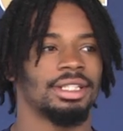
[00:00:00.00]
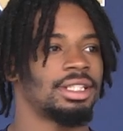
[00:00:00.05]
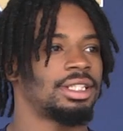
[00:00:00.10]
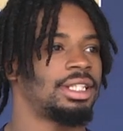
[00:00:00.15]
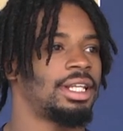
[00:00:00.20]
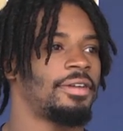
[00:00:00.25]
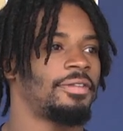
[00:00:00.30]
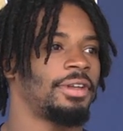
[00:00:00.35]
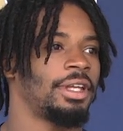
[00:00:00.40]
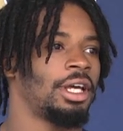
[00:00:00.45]
has
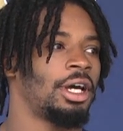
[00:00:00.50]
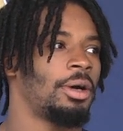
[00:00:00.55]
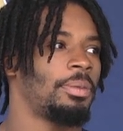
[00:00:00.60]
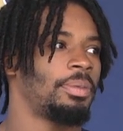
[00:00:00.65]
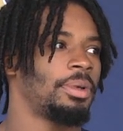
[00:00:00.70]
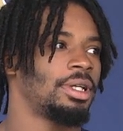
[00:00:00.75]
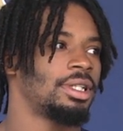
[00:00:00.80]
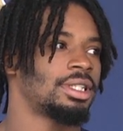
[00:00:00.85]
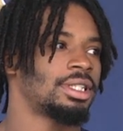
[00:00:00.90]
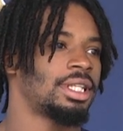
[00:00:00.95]
definitely
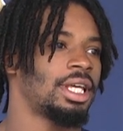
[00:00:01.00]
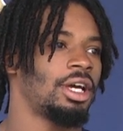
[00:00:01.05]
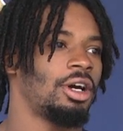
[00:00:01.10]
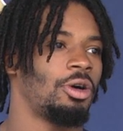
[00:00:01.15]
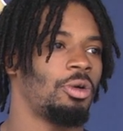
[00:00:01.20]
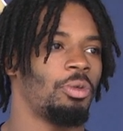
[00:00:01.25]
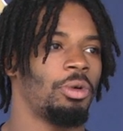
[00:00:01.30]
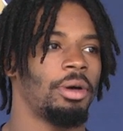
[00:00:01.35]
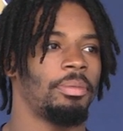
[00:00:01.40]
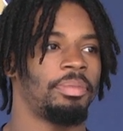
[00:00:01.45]
helped us stay
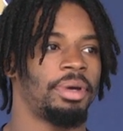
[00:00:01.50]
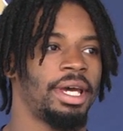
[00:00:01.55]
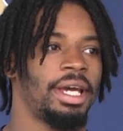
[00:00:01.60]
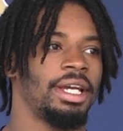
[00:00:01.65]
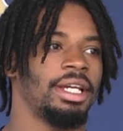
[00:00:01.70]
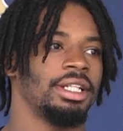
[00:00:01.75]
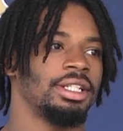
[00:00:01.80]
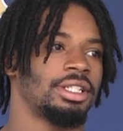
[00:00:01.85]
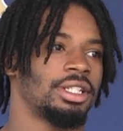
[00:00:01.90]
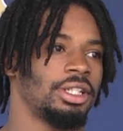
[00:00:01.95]
on one
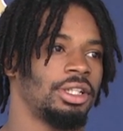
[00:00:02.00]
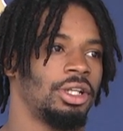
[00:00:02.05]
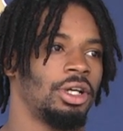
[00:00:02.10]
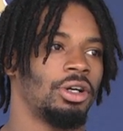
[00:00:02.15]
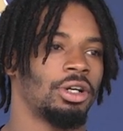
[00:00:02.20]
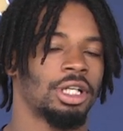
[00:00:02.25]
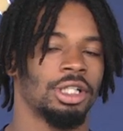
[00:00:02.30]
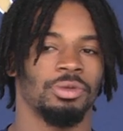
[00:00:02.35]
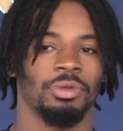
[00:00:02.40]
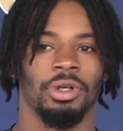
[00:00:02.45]
page, you
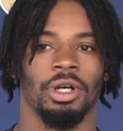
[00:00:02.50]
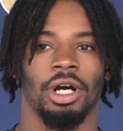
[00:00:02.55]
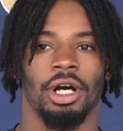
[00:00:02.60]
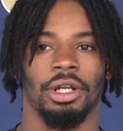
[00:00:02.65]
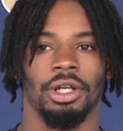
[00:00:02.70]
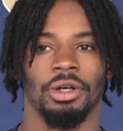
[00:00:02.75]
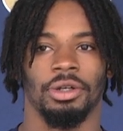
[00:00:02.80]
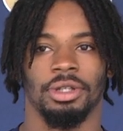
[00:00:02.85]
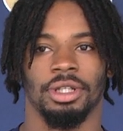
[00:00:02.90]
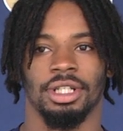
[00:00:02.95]
know, because we
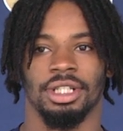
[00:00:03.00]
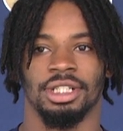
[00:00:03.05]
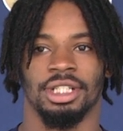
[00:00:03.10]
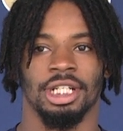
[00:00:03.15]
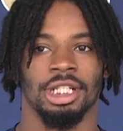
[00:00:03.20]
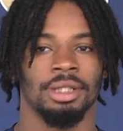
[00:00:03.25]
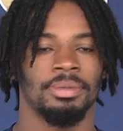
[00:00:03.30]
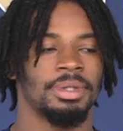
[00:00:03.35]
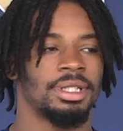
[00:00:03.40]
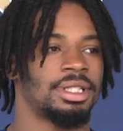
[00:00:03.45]
all know the
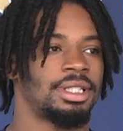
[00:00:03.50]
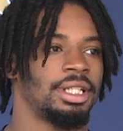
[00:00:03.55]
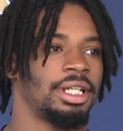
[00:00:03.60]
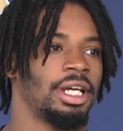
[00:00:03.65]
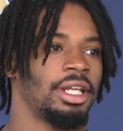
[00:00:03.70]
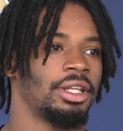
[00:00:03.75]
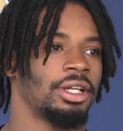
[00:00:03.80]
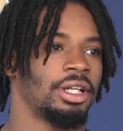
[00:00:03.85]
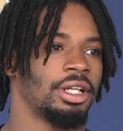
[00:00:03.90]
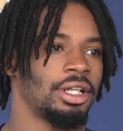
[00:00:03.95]
adjustments
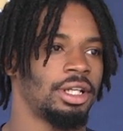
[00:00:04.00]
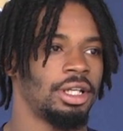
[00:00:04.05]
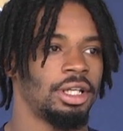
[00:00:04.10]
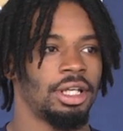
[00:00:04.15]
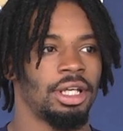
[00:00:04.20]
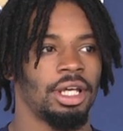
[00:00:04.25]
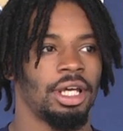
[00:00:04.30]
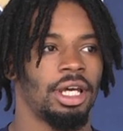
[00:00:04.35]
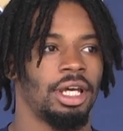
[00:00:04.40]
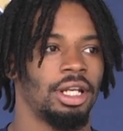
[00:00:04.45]
together.
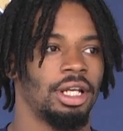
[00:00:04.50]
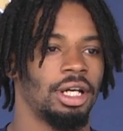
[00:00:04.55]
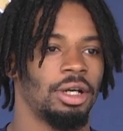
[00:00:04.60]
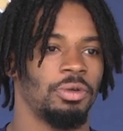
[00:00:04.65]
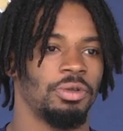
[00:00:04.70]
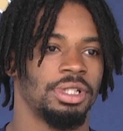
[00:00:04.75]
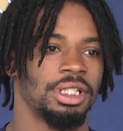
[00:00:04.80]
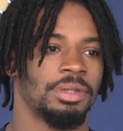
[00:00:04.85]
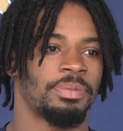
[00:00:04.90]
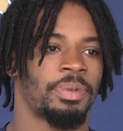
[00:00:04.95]
And
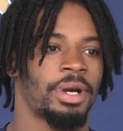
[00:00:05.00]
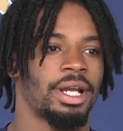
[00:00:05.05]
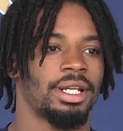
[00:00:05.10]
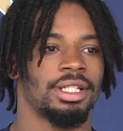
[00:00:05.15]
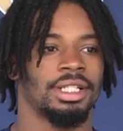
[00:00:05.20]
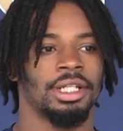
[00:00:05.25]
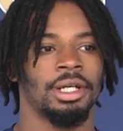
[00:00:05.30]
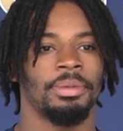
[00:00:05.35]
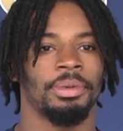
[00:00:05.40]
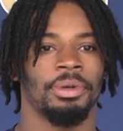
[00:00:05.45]
we just
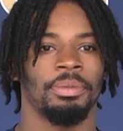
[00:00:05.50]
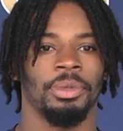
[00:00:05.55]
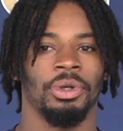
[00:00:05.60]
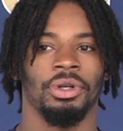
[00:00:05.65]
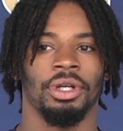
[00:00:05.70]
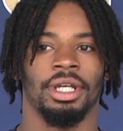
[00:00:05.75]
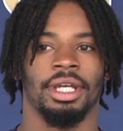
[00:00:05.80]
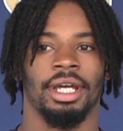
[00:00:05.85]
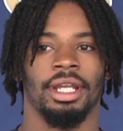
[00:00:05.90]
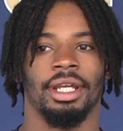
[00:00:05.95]
practice help
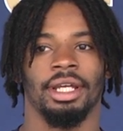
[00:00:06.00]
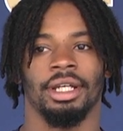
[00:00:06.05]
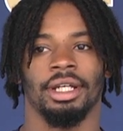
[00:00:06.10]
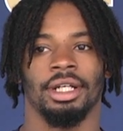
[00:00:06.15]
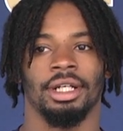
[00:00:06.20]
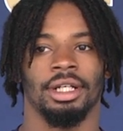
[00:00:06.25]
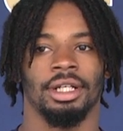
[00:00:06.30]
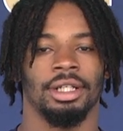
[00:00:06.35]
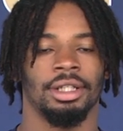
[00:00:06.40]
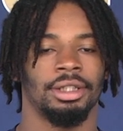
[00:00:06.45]
communicating
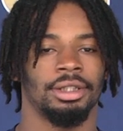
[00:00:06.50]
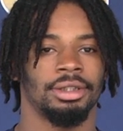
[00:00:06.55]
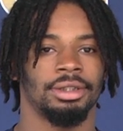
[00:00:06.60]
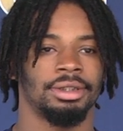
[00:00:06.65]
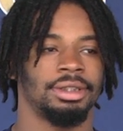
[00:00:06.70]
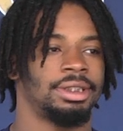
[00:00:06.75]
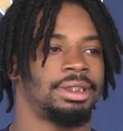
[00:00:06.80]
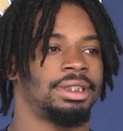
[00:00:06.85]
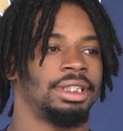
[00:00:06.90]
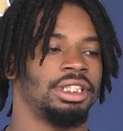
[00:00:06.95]

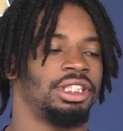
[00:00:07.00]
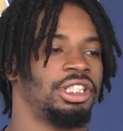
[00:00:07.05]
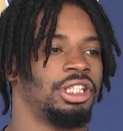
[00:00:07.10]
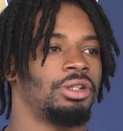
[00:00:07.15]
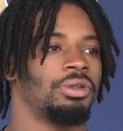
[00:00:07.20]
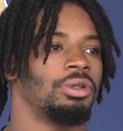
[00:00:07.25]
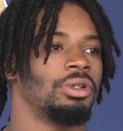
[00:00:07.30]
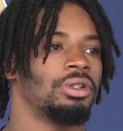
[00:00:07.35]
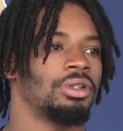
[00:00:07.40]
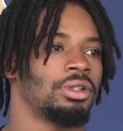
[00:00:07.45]
just in
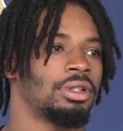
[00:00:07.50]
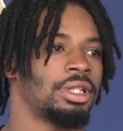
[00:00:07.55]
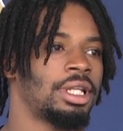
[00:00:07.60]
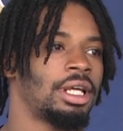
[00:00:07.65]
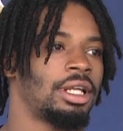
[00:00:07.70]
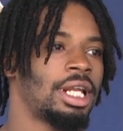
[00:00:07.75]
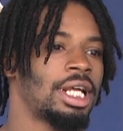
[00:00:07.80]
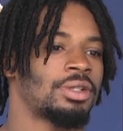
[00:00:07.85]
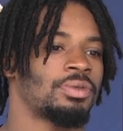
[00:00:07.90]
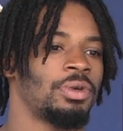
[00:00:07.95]
general.
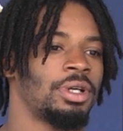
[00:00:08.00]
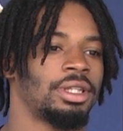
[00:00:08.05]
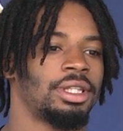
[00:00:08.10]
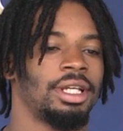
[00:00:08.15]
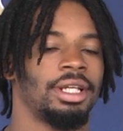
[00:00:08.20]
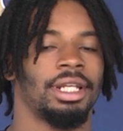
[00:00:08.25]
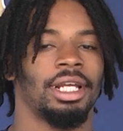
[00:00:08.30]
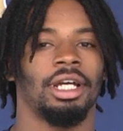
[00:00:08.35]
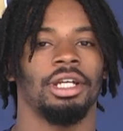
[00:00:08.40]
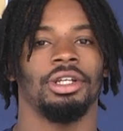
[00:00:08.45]
That's one
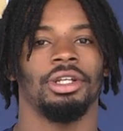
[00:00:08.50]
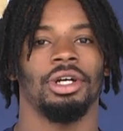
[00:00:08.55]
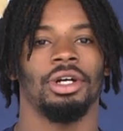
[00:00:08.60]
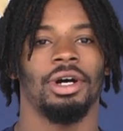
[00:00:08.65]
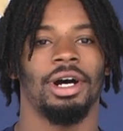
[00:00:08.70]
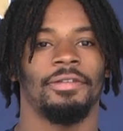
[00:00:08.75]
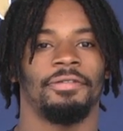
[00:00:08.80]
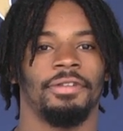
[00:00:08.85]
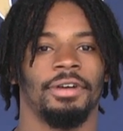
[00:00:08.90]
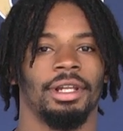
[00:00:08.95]
thing that, you
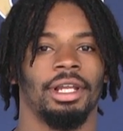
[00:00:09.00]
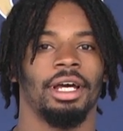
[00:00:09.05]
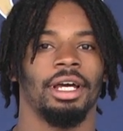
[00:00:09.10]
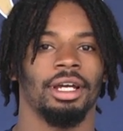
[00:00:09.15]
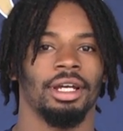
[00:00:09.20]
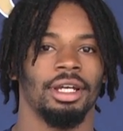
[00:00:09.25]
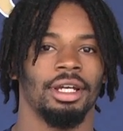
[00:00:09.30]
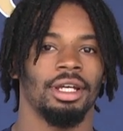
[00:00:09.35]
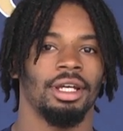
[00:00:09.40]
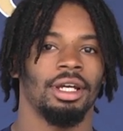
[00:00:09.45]
know, I feel
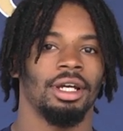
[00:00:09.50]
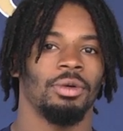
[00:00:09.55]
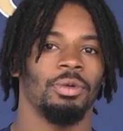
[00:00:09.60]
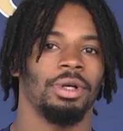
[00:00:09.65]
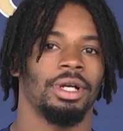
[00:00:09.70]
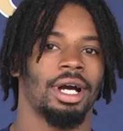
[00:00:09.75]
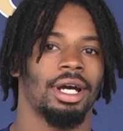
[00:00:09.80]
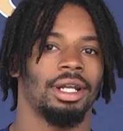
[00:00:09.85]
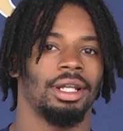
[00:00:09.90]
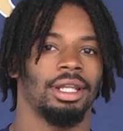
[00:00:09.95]
like
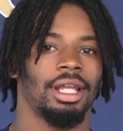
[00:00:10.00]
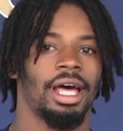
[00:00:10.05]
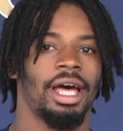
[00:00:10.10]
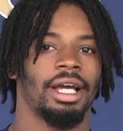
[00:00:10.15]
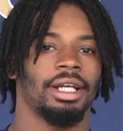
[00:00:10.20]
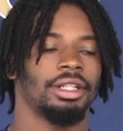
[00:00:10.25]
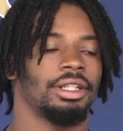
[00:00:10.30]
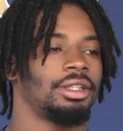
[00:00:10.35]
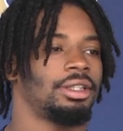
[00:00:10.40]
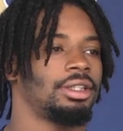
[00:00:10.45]
we kind of lack,